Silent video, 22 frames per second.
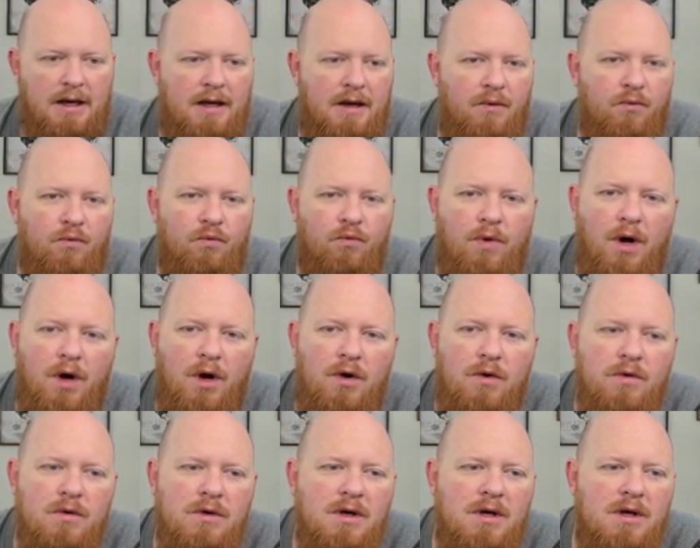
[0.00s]

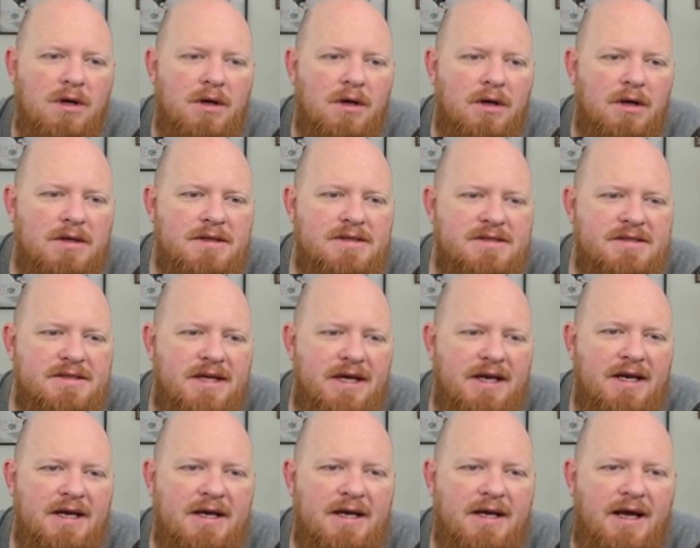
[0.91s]
Rogue,
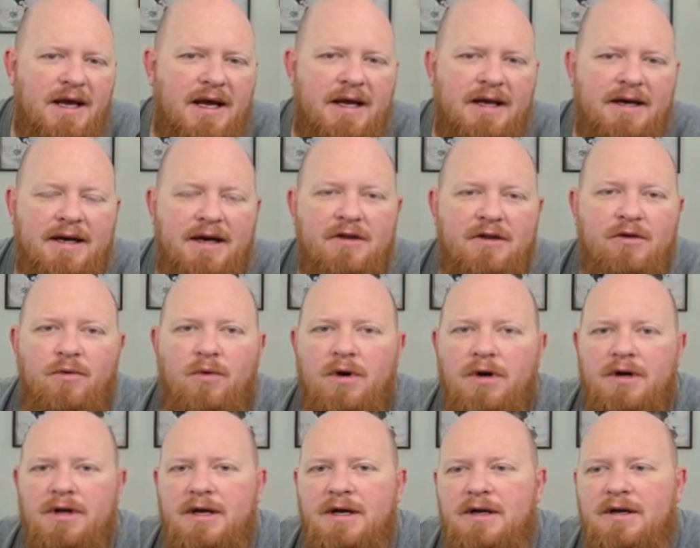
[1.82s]
Skinning, and
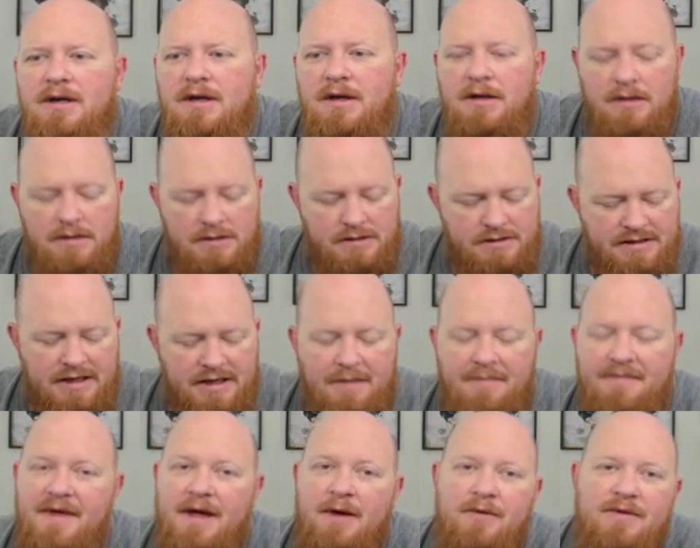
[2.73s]
Leatherworking. Same
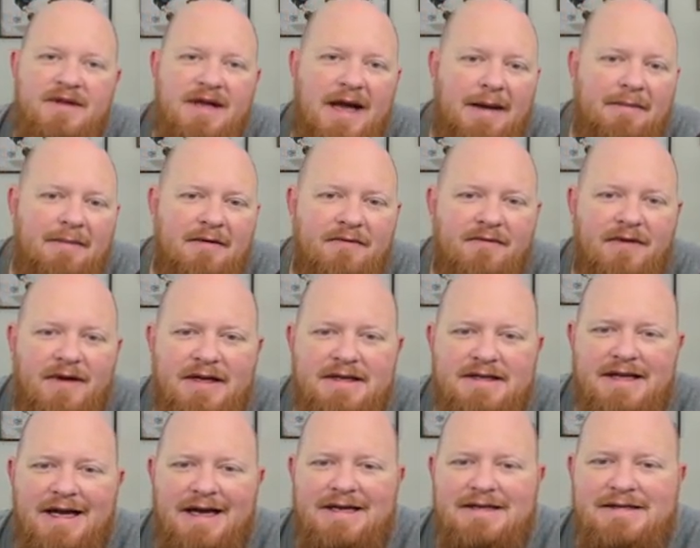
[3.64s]
thing with Captain
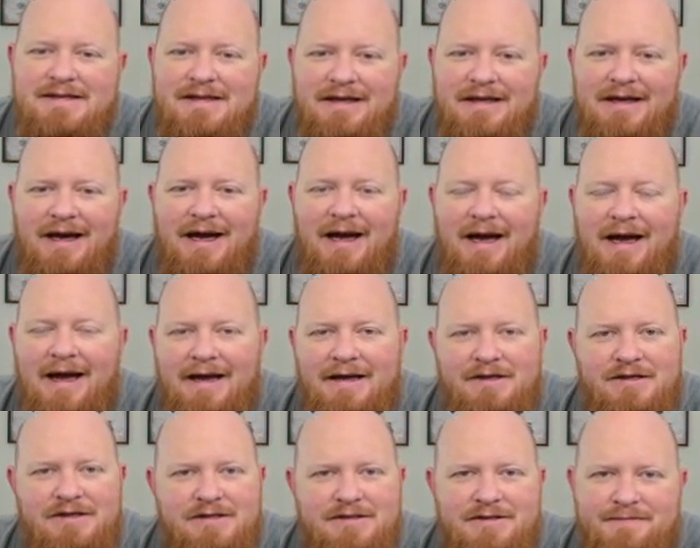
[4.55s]
Fantastic. I
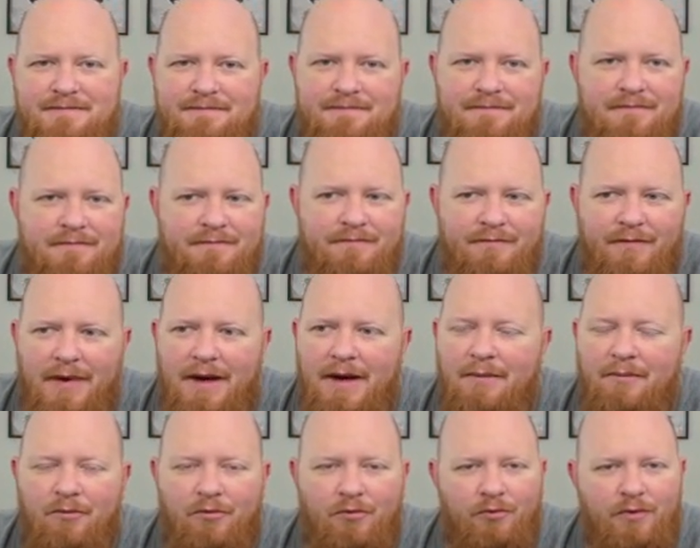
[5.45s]
just
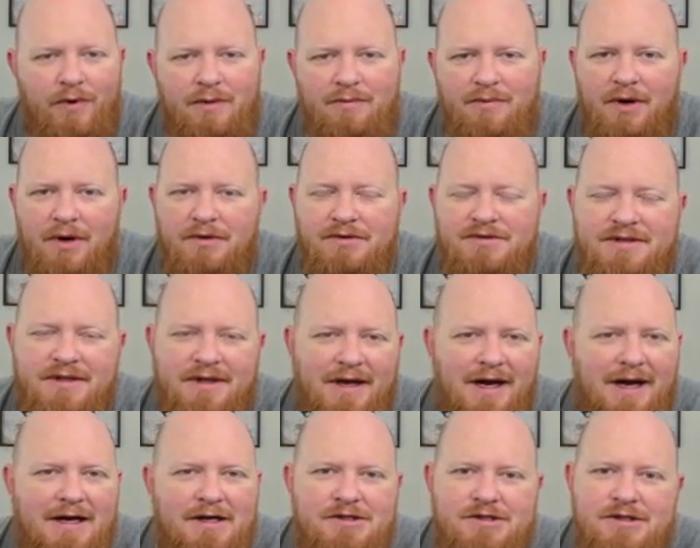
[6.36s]
am reposting
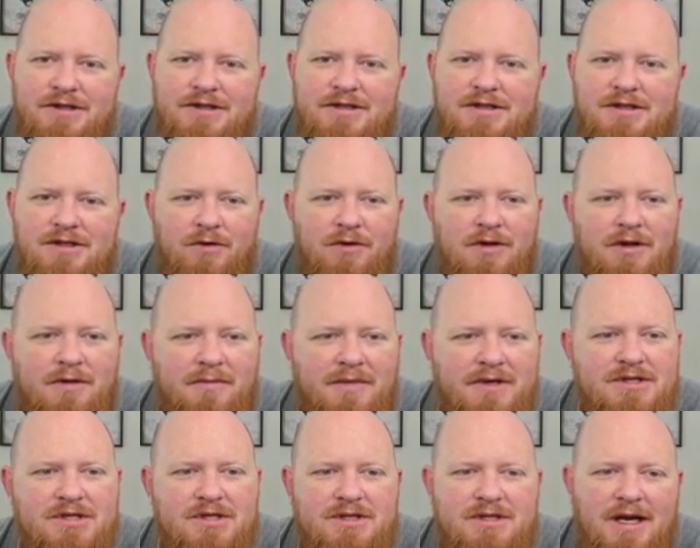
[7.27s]
auctions and doing the
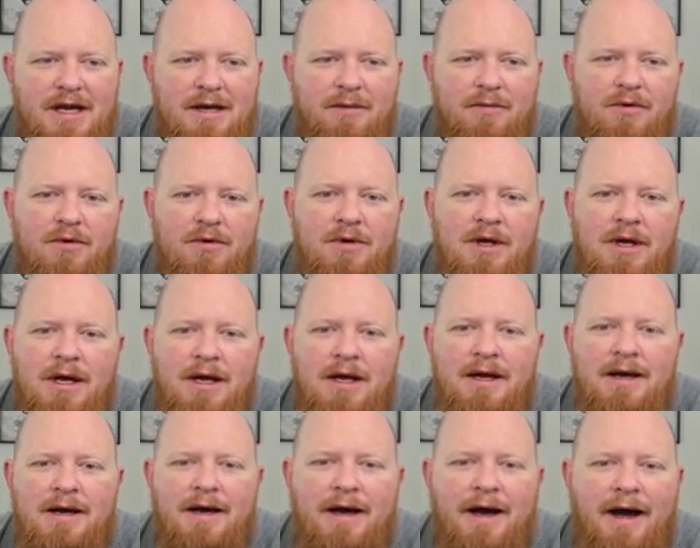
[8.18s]
mission table.
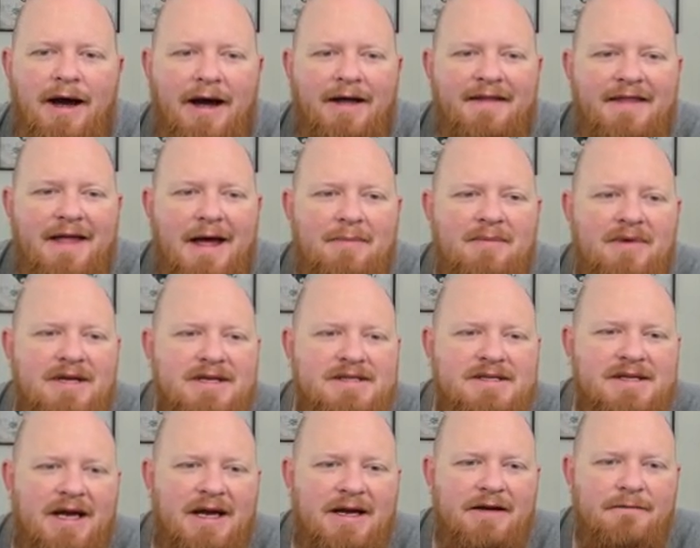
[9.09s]
That being
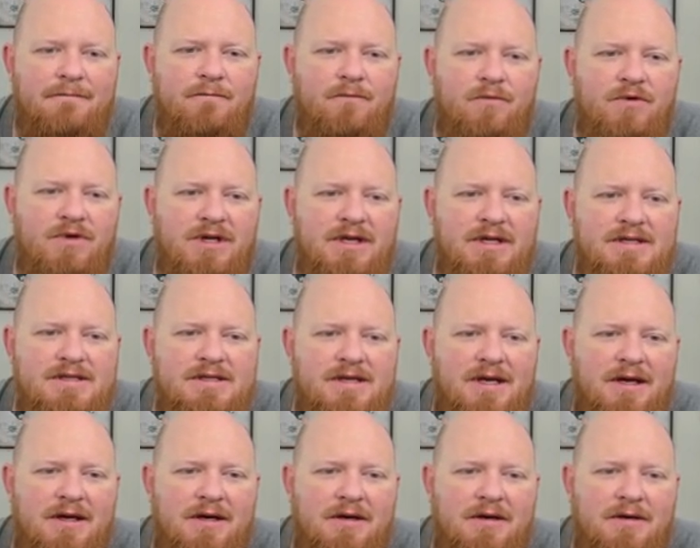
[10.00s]
said, we did
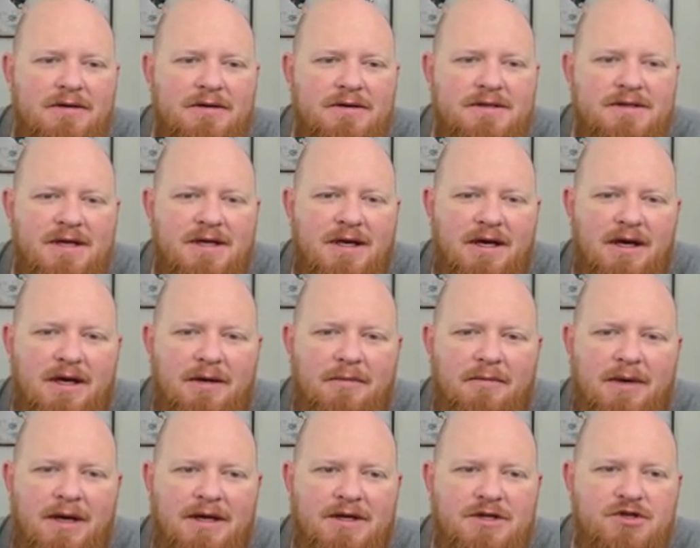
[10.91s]
sell
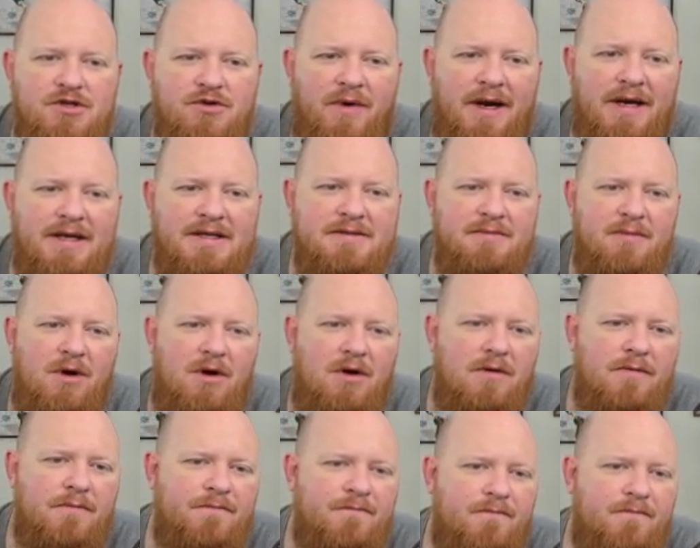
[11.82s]
some transmog,